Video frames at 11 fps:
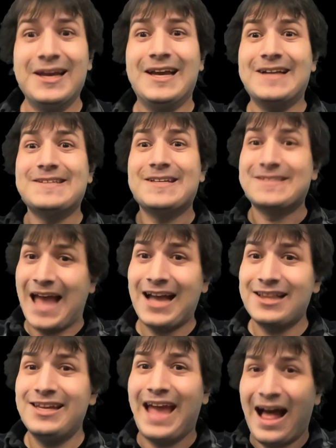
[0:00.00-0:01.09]
It's
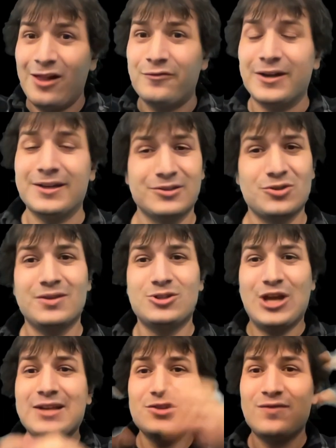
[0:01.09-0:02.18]
exactly alpha. So the
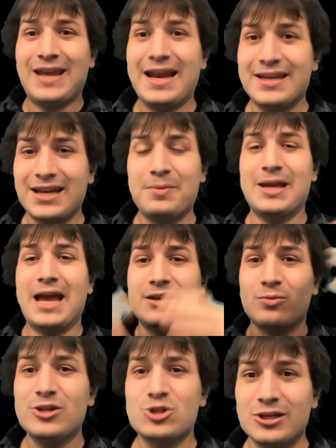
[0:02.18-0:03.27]
chance of it ending up in any
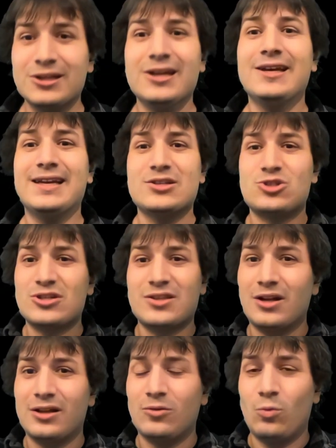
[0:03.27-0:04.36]
region is just
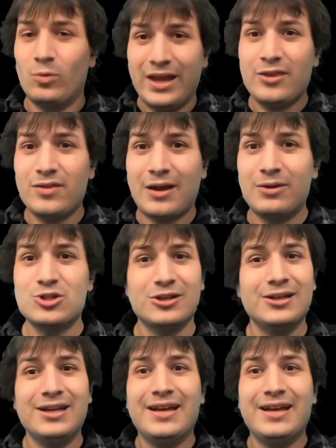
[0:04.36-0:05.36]
the length of that region.